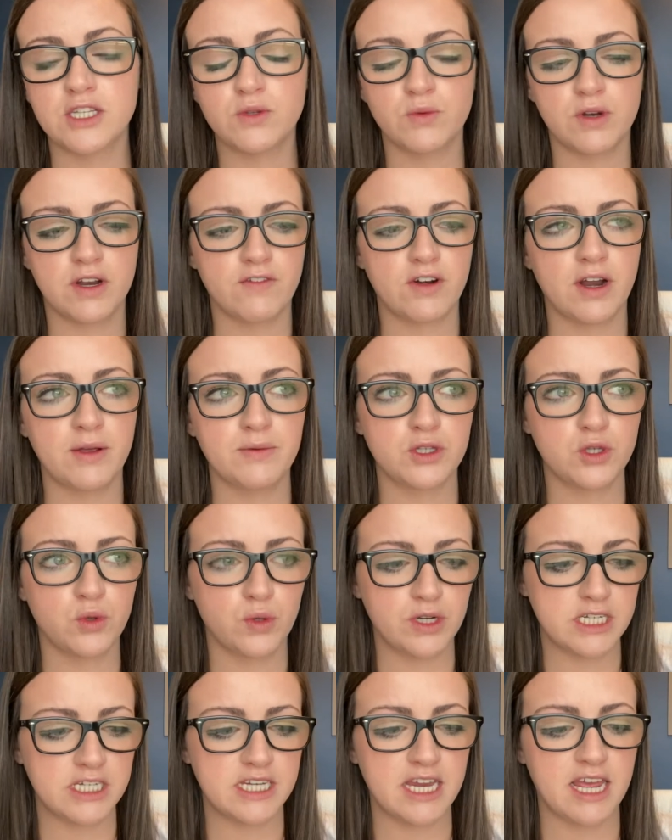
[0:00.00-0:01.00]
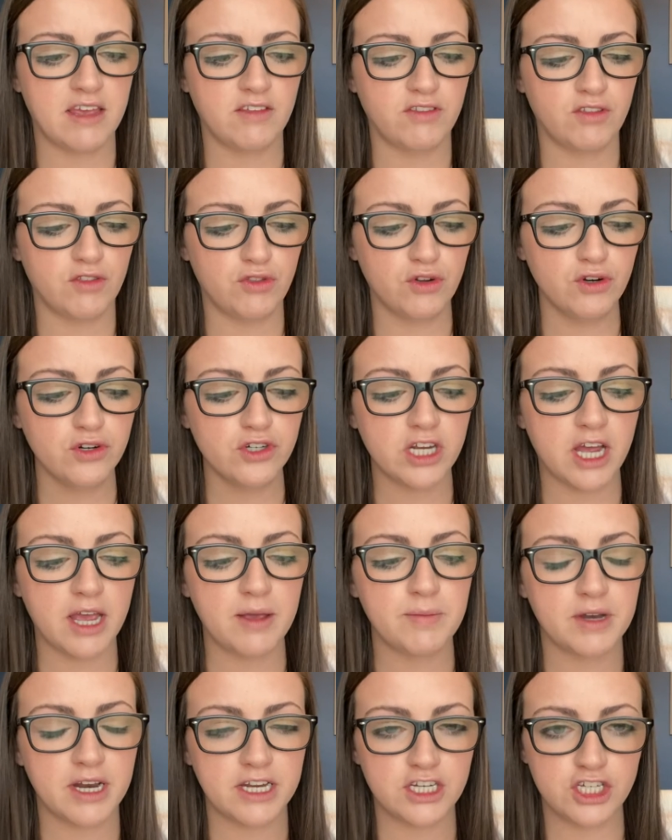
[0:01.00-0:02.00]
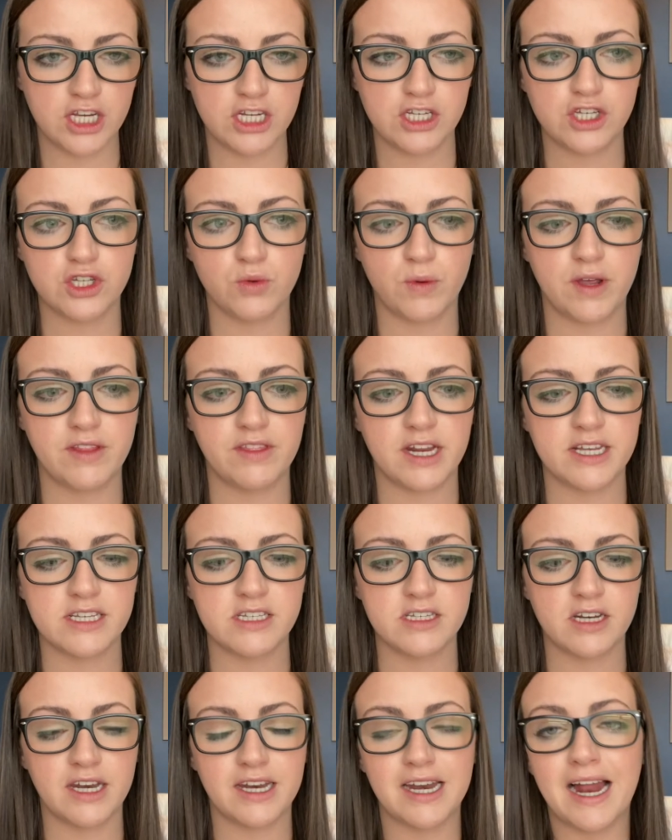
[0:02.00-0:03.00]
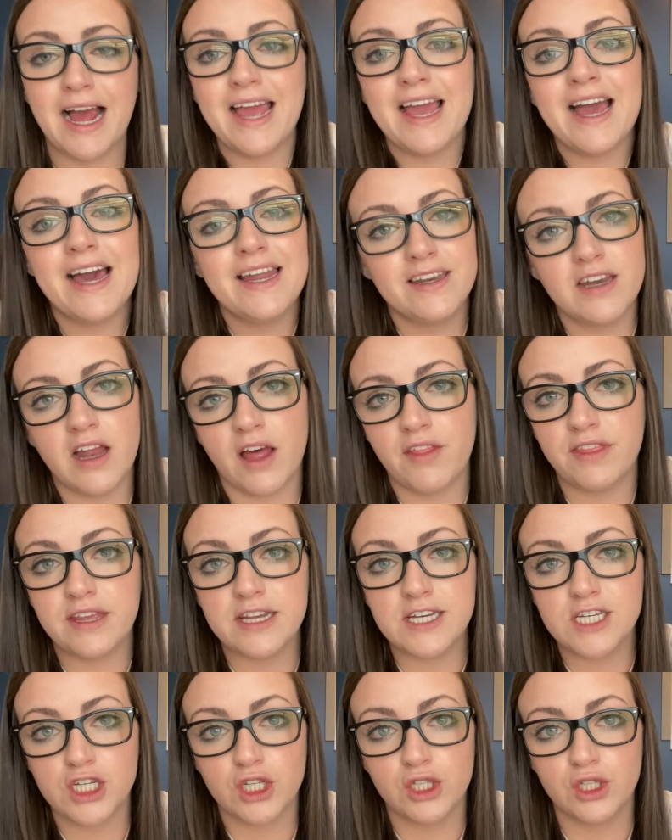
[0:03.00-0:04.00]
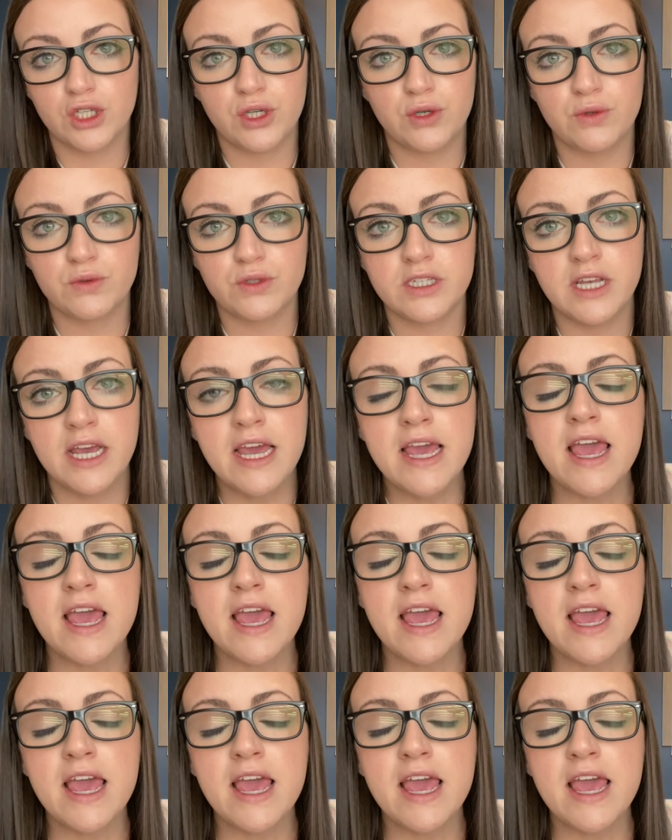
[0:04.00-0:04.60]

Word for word: whenever I was going to take it the third time and I changed the way that I studied, I had nothing to lose.